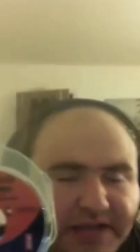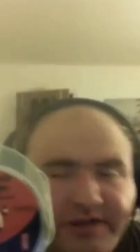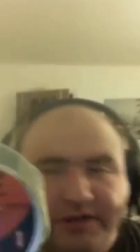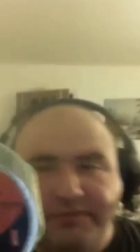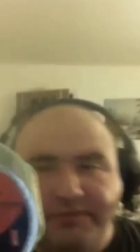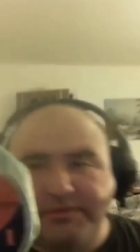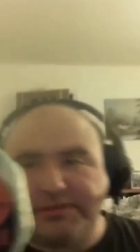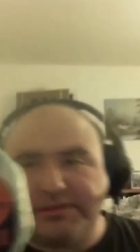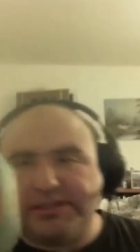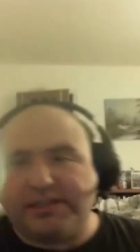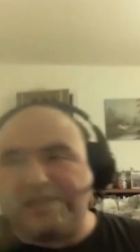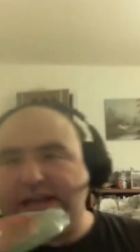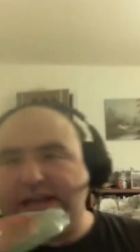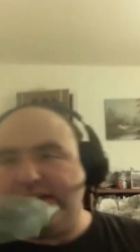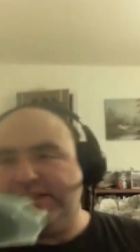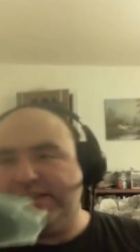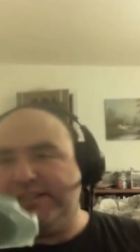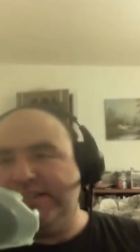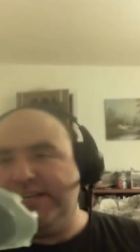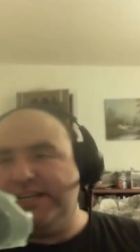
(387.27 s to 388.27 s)
like, I thought it was,
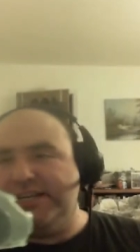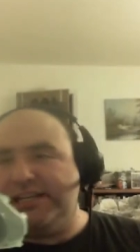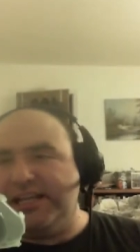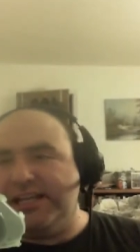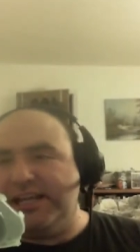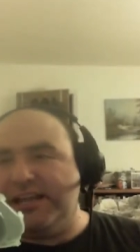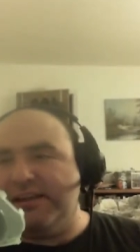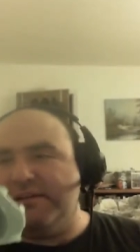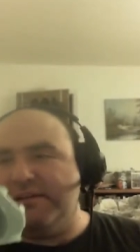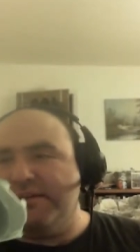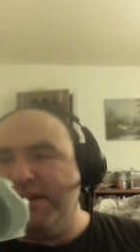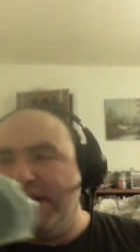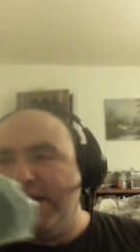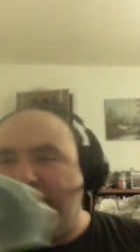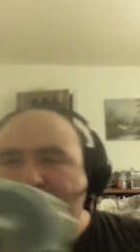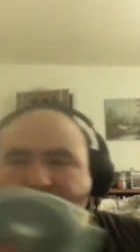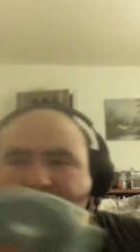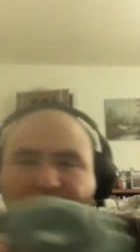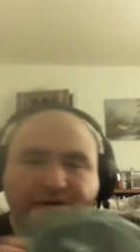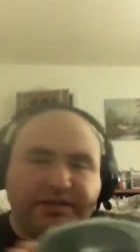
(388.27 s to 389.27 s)
like, that
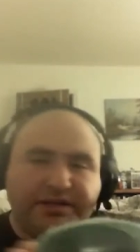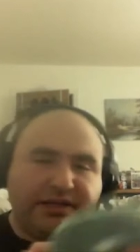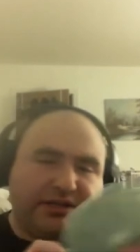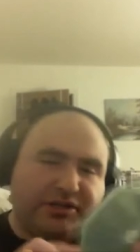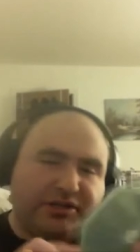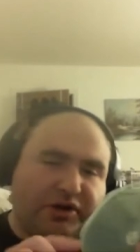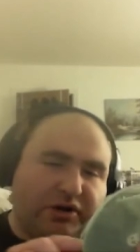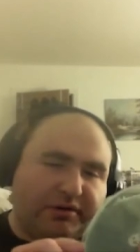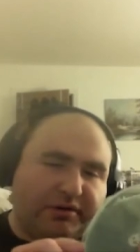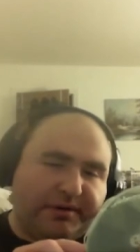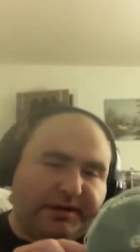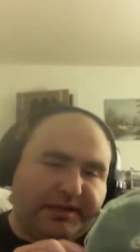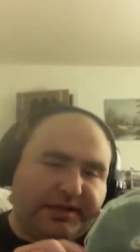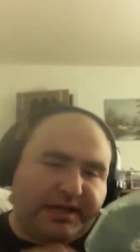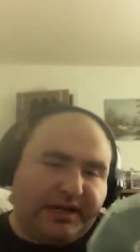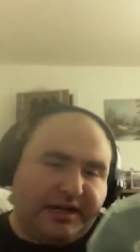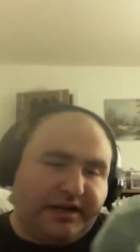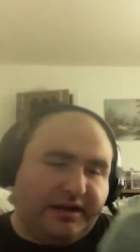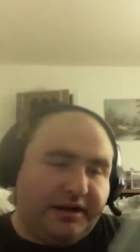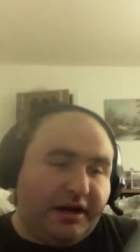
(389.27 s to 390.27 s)
CD. I held the
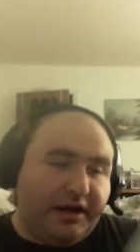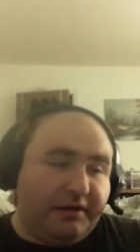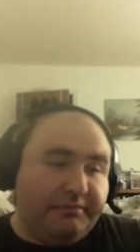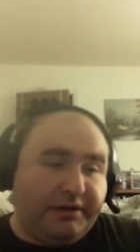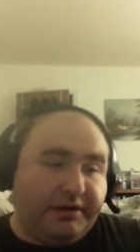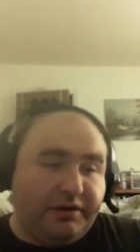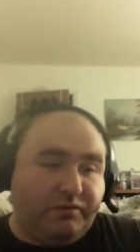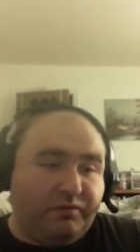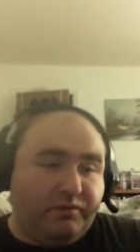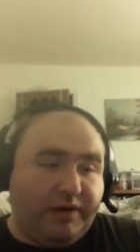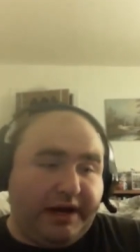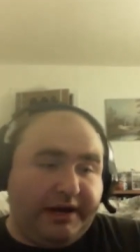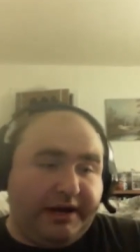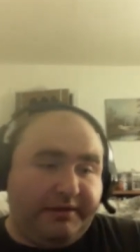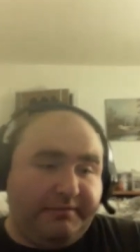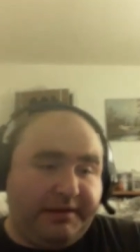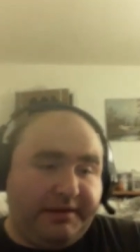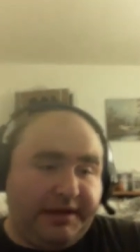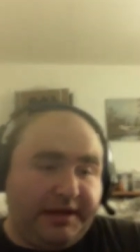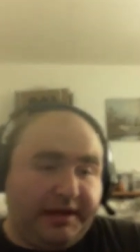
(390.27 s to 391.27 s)
Atari thing on. I'm like,
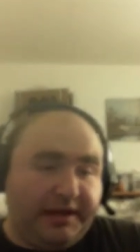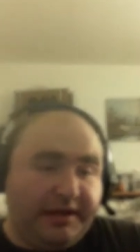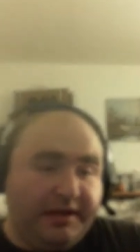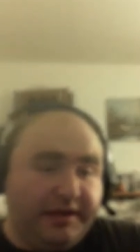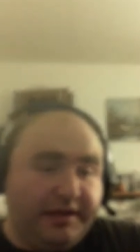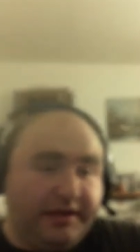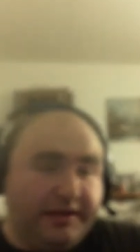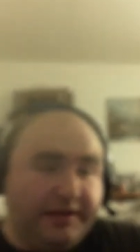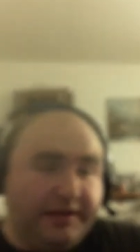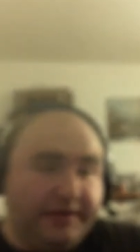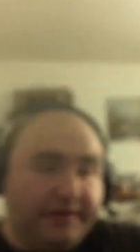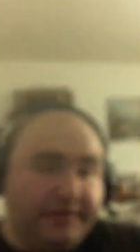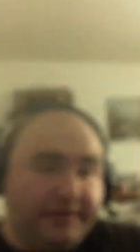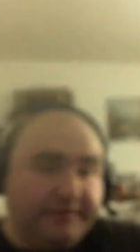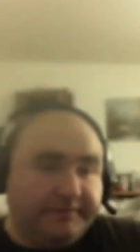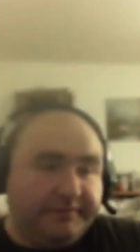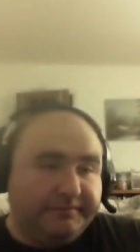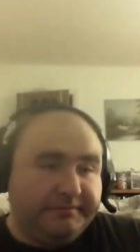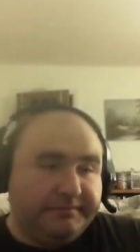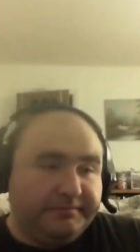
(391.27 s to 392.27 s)
wait a minute.
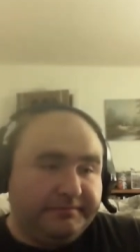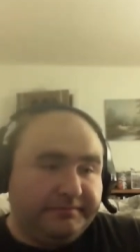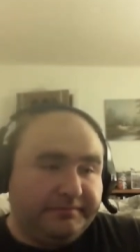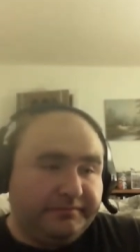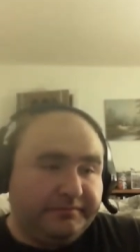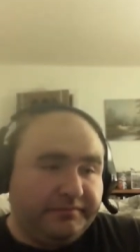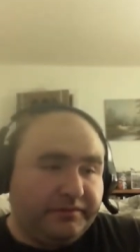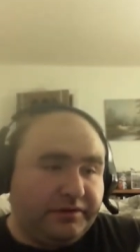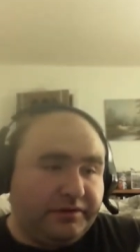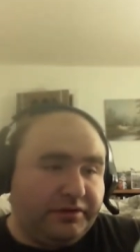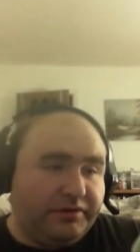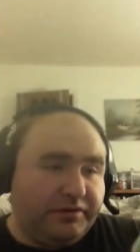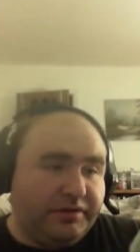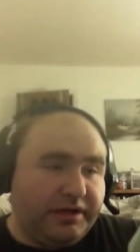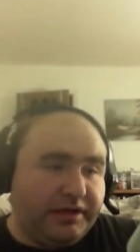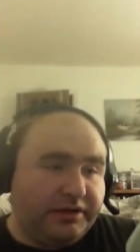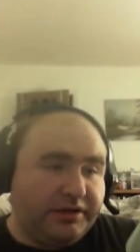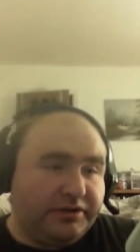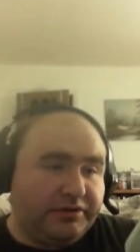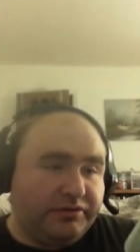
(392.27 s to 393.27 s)

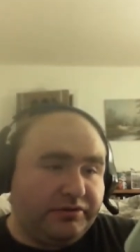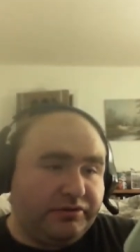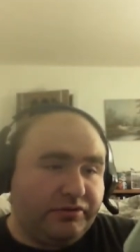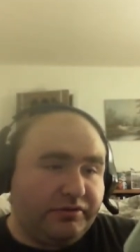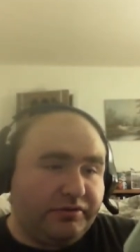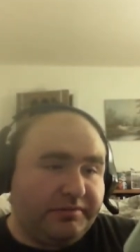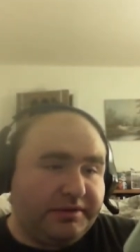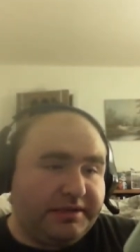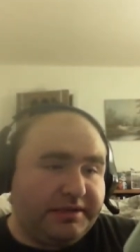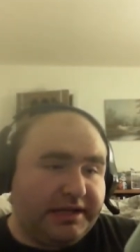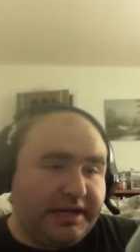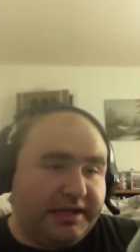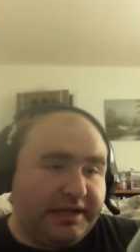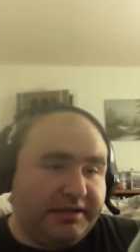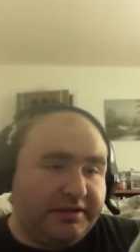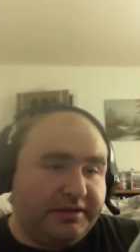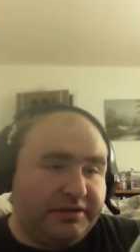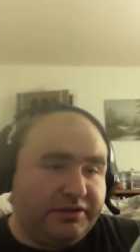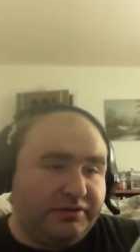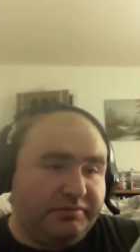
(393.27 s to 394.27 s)
Yu Yu Hakusho tournaments
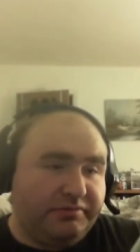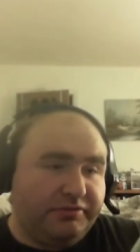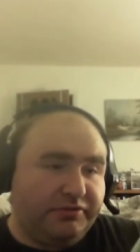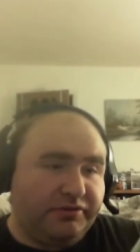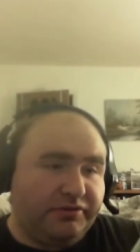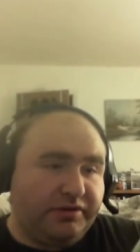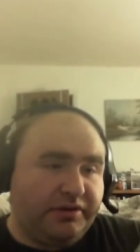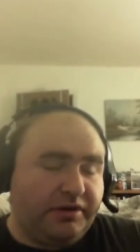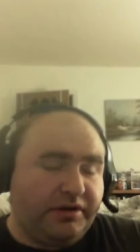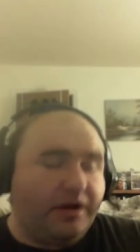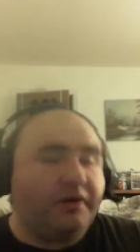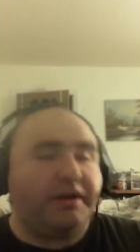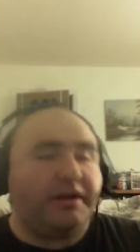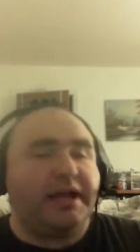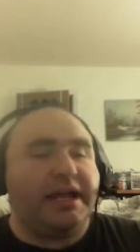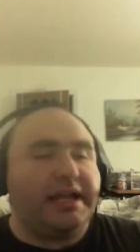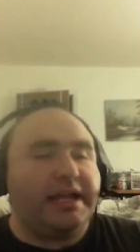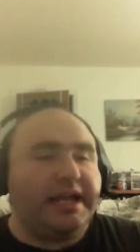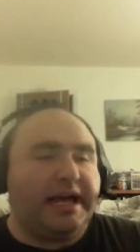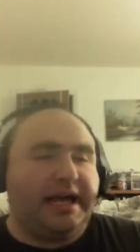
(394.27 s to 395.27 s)
and Super
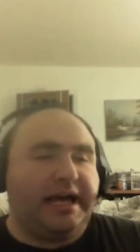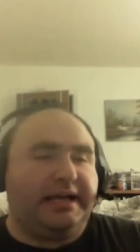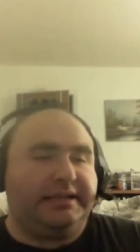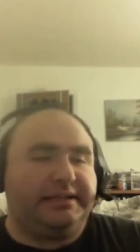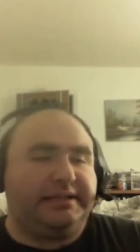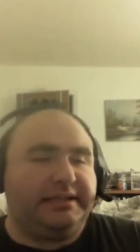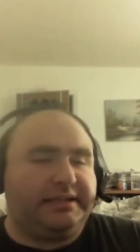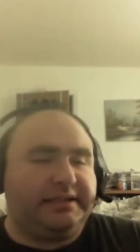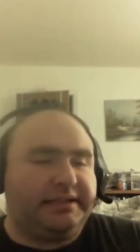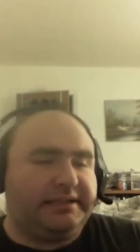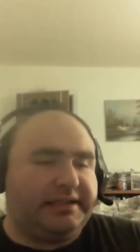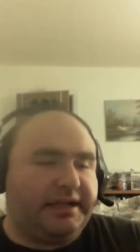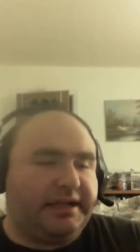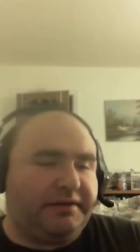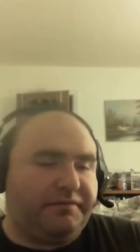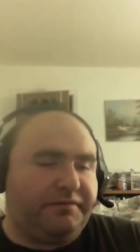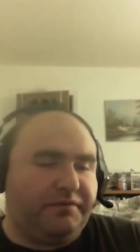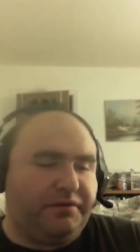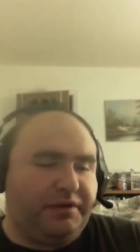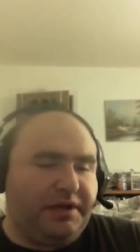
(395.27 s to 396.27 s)
Trilla. Okay, yeah. So this
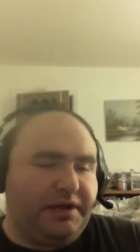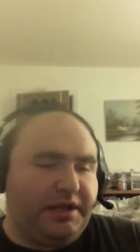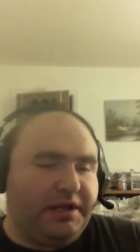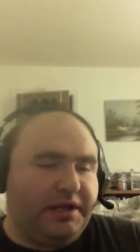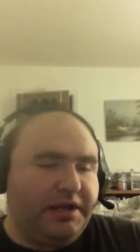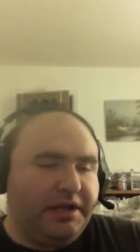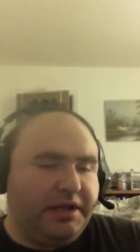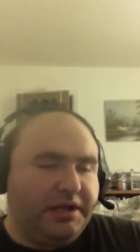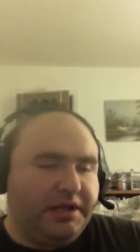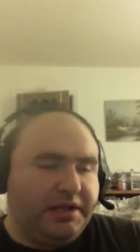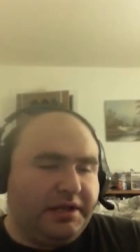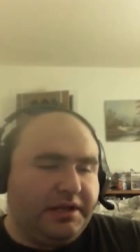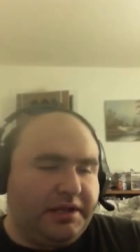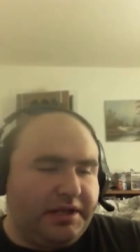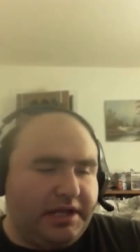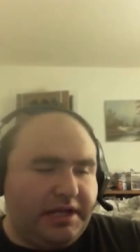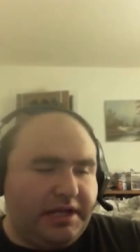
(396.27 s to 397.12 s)
is definitely